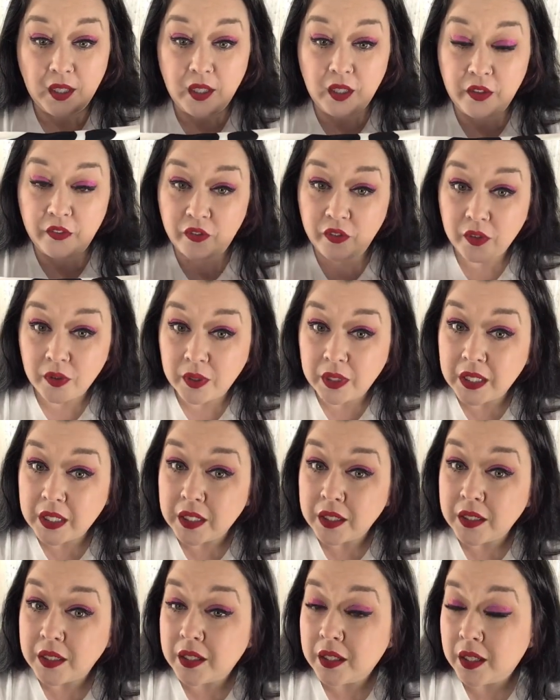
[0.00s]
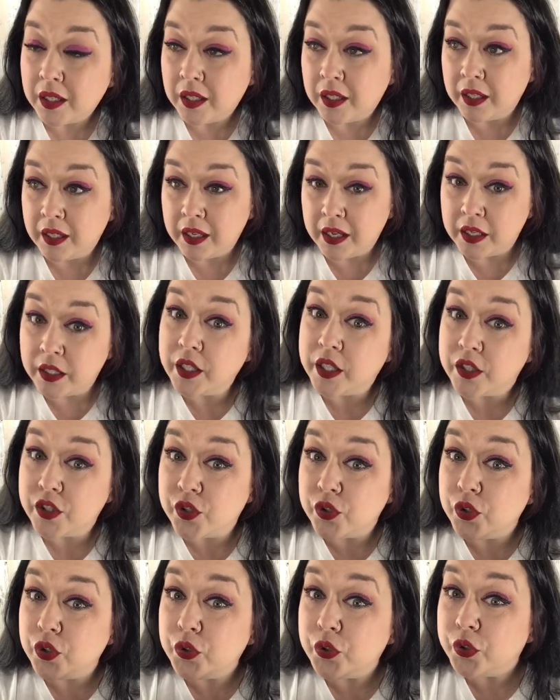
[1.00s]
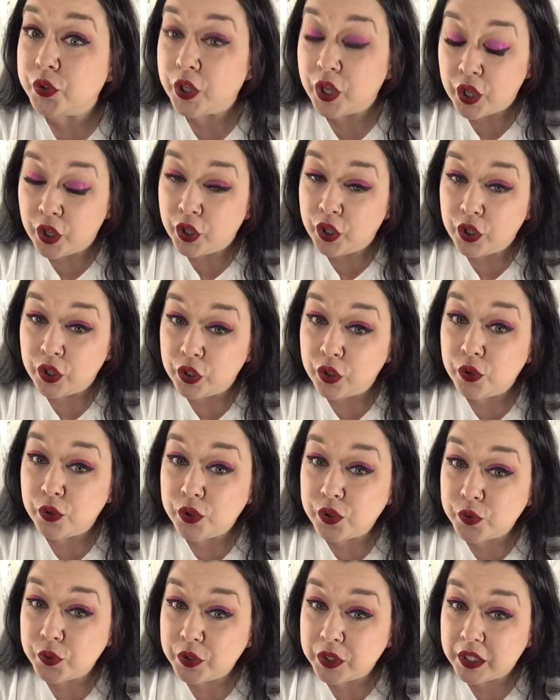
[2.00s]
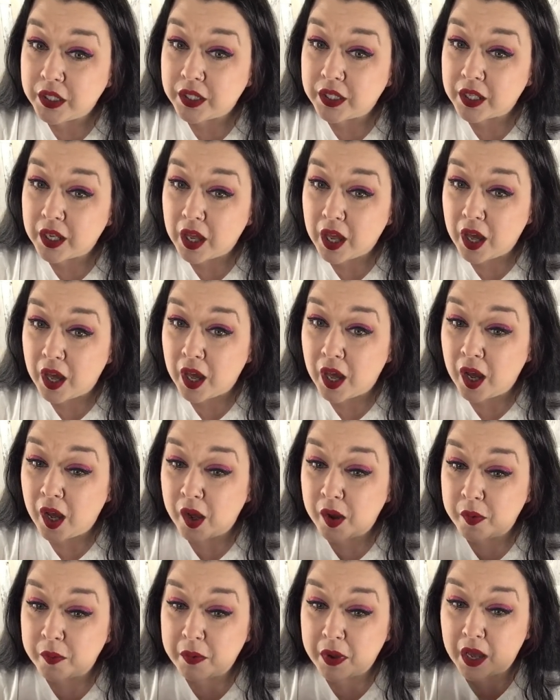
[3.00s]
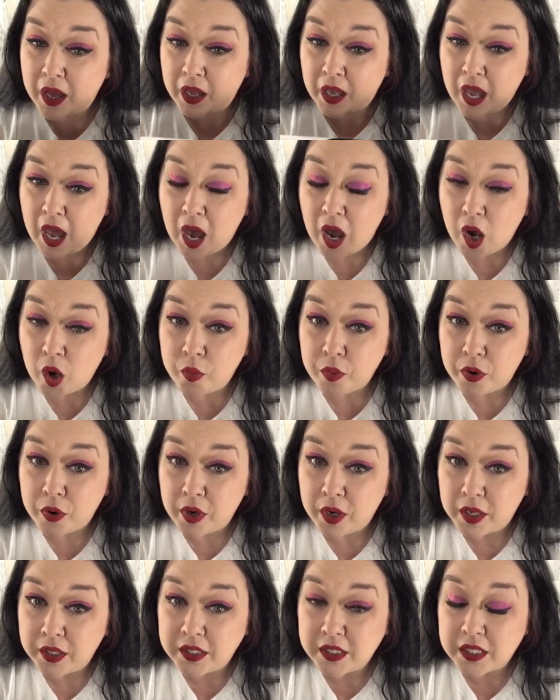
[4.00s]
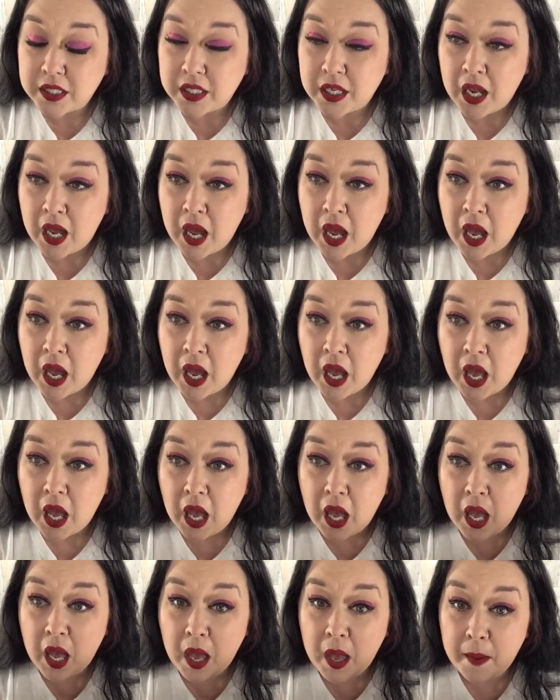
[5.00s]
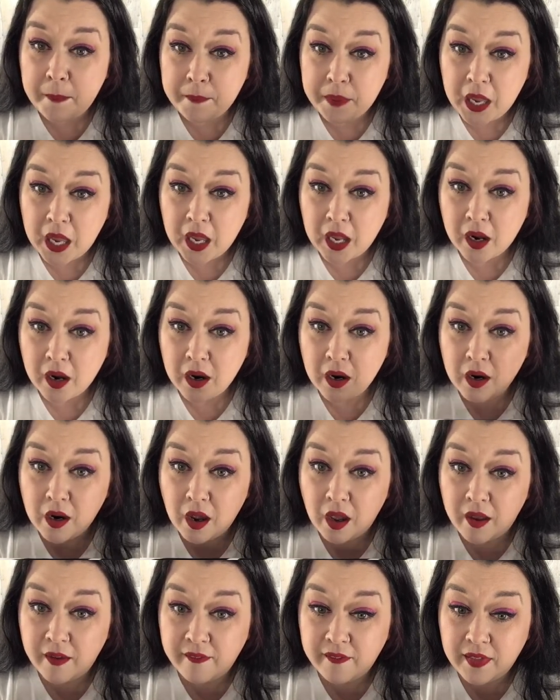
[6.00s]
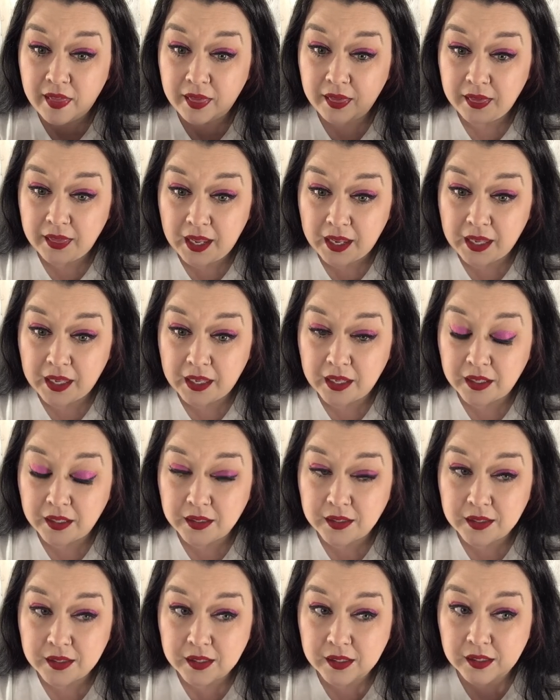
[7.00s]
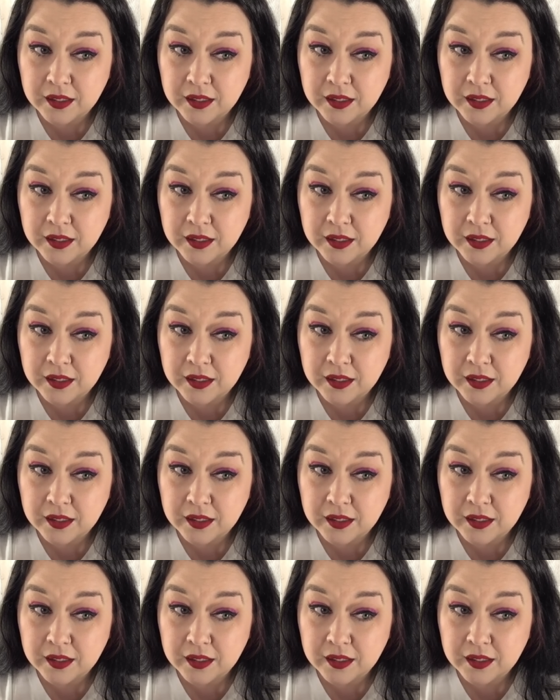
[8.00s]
if you need, and yes, you do, you do need um, a cow print pair of leggings